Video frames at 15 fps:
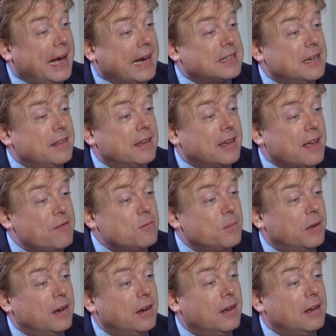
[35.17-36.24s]
actually, and the
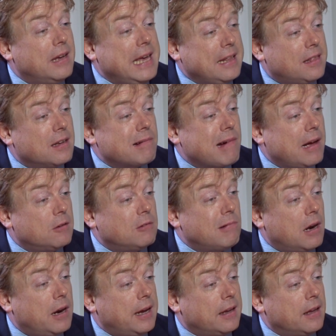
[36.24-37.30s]
government hit the ground
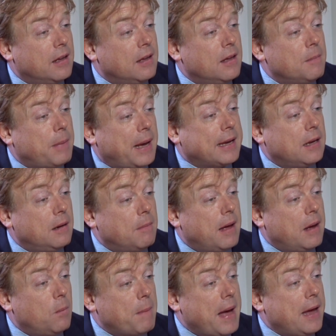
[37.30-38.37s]
running back in
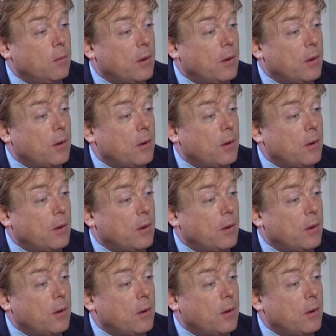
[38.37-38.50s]
May.